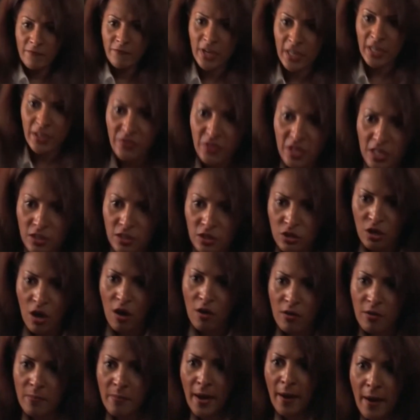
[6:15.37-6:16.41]
we know better as the
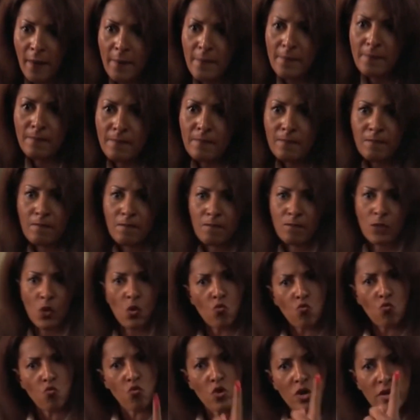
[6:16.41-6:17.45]
movie Jackie
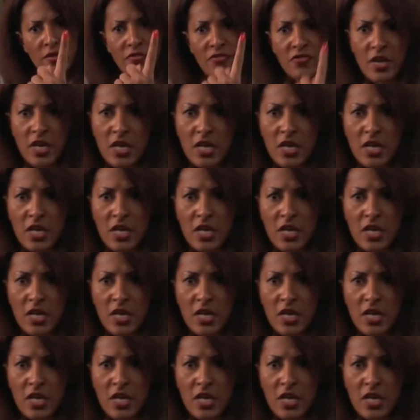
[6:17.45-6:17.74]
Brown.